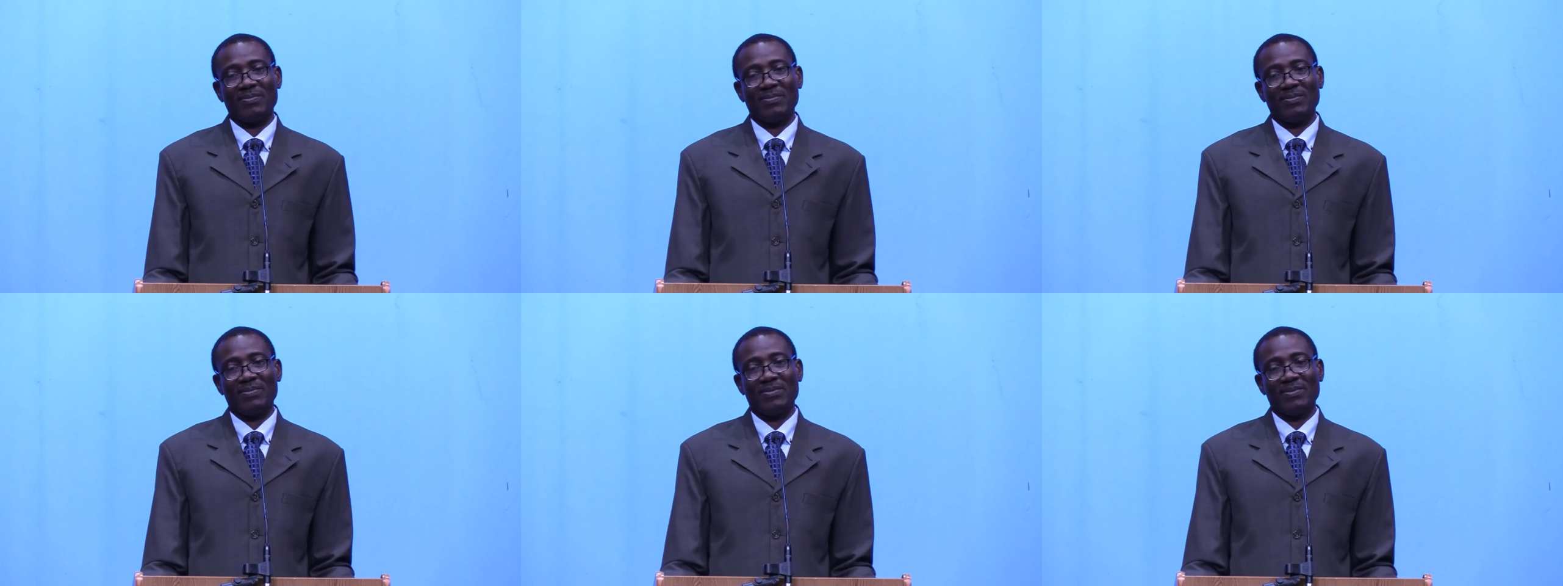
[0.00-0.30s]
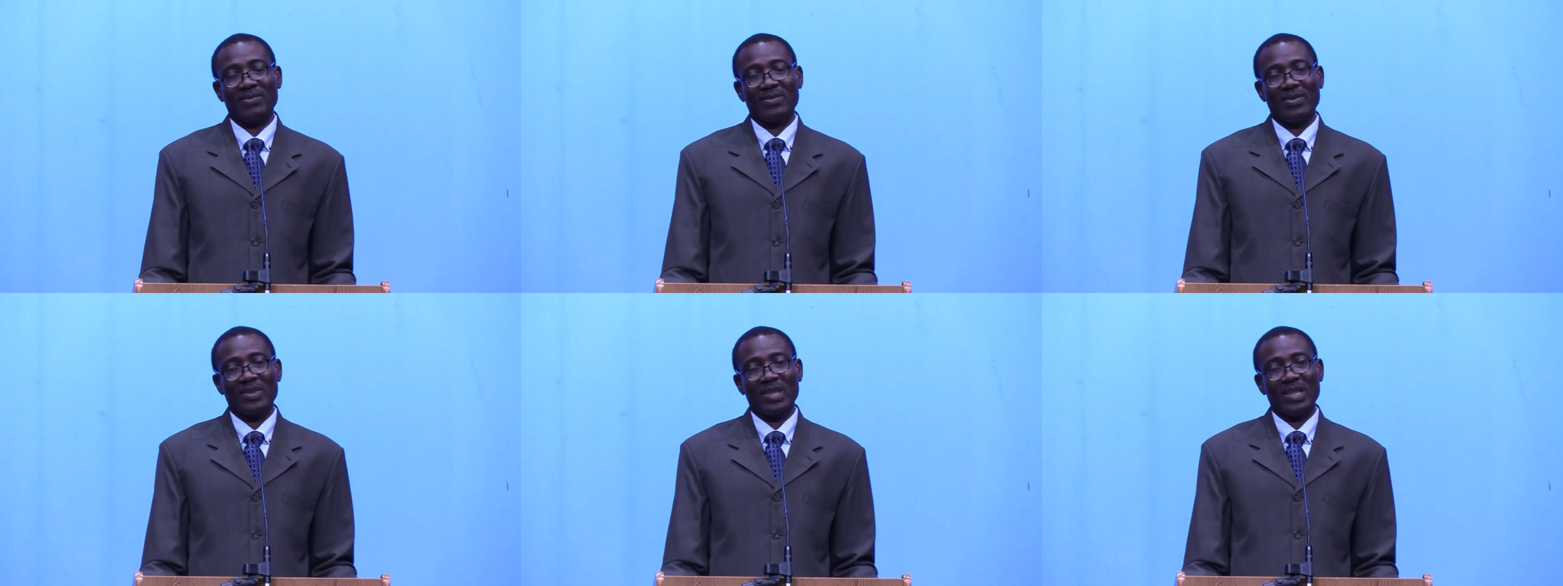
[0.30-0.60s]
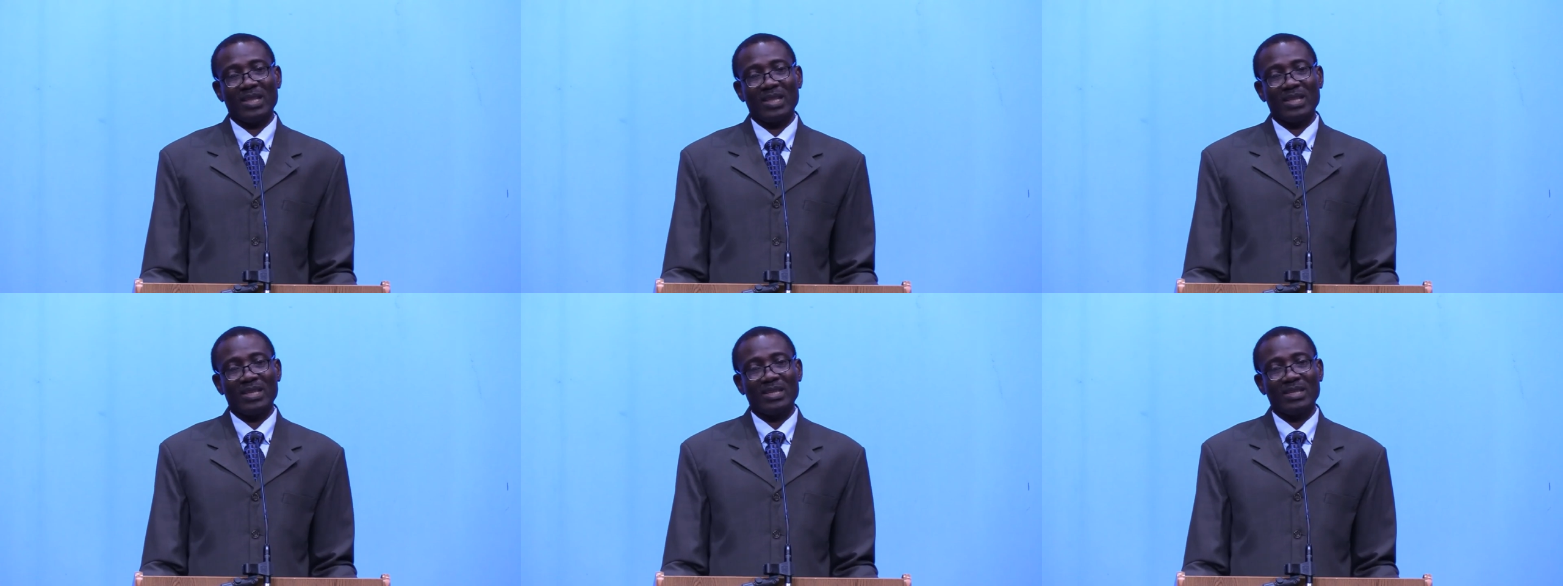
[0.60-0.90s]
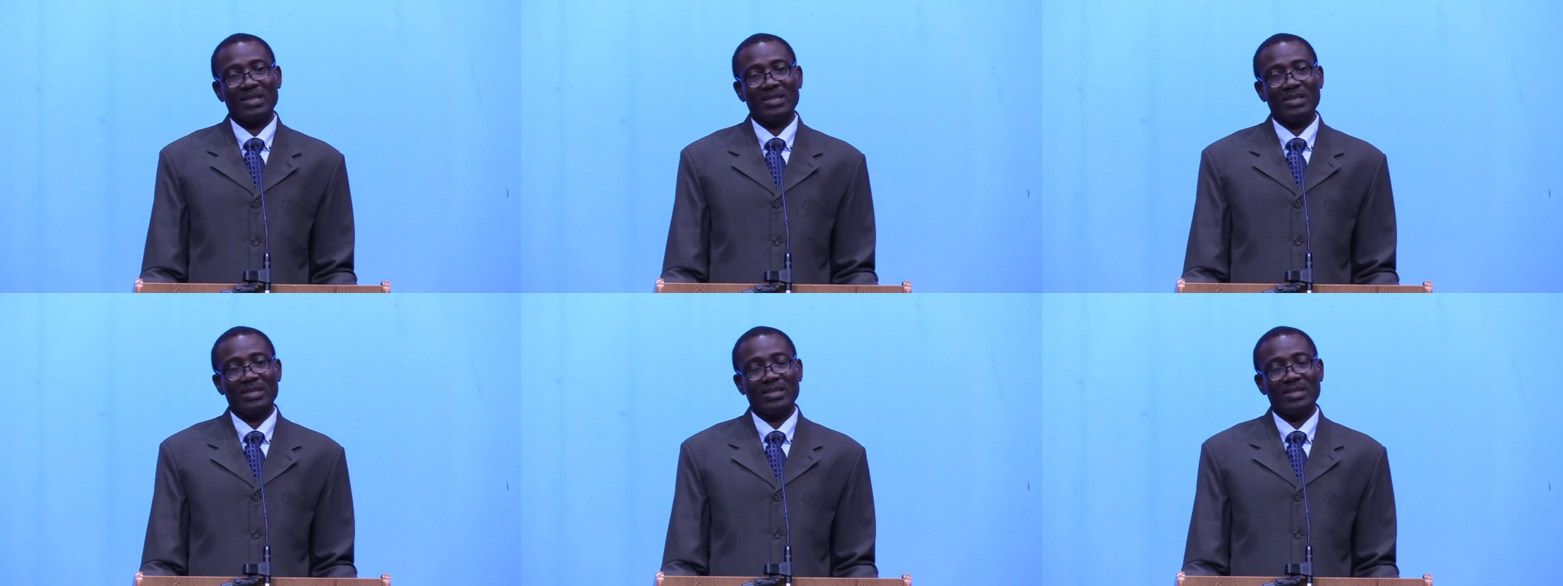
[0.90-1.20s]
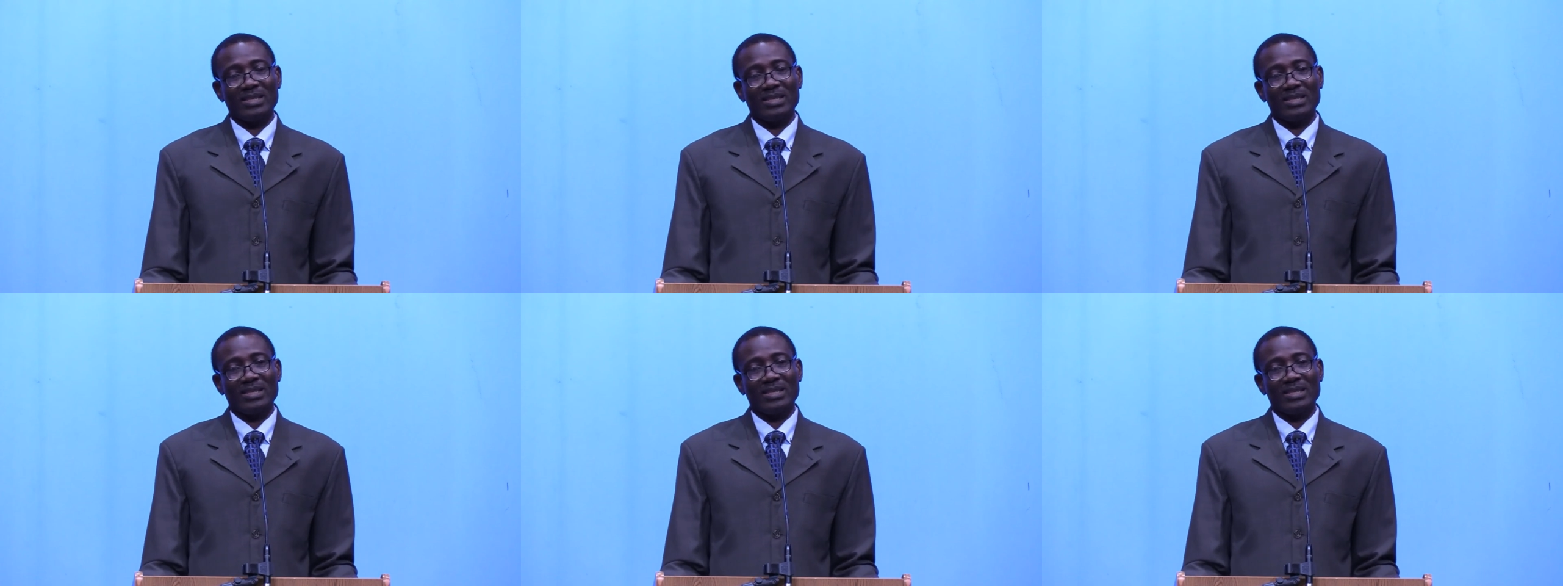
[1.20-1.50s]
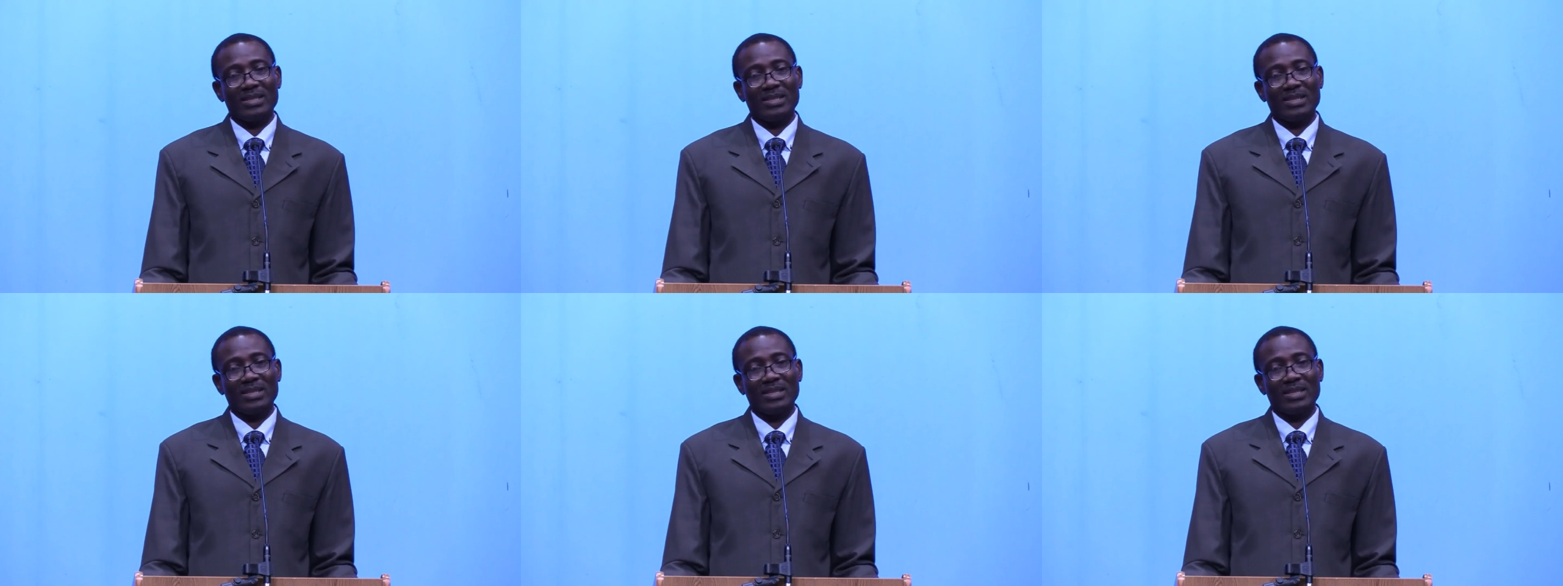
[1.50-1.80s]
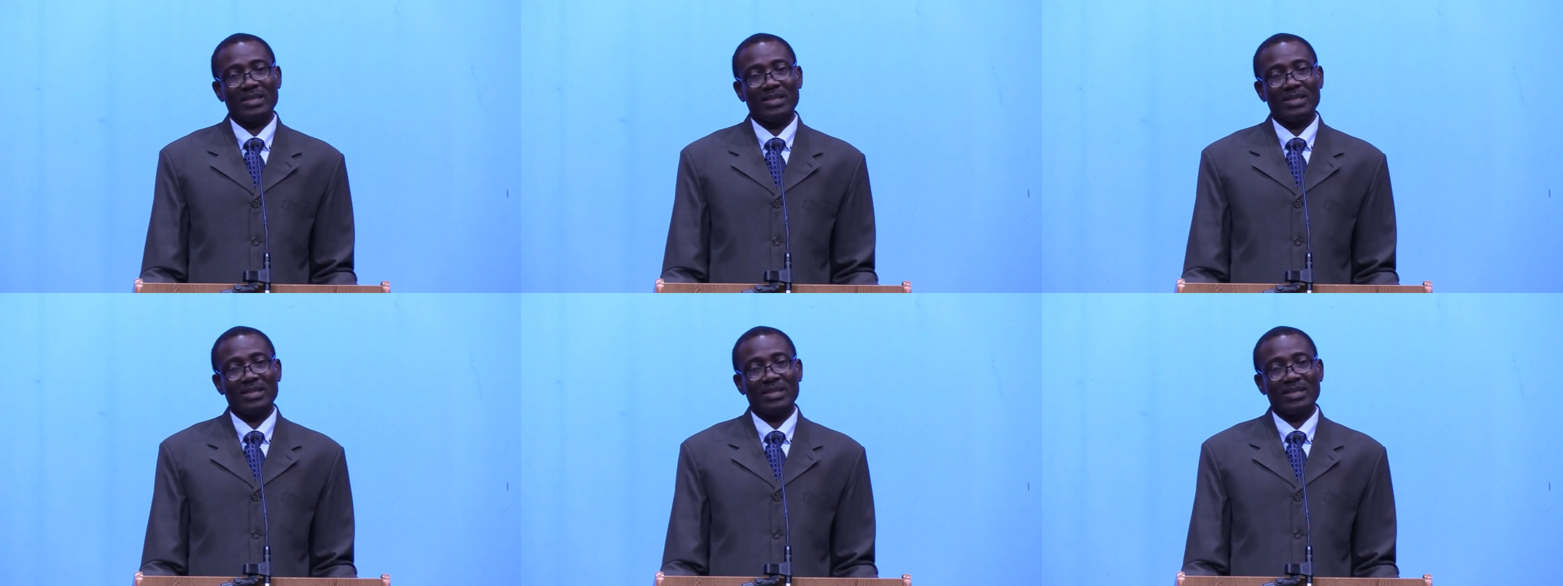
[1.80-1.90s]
No one is speaking in this clip.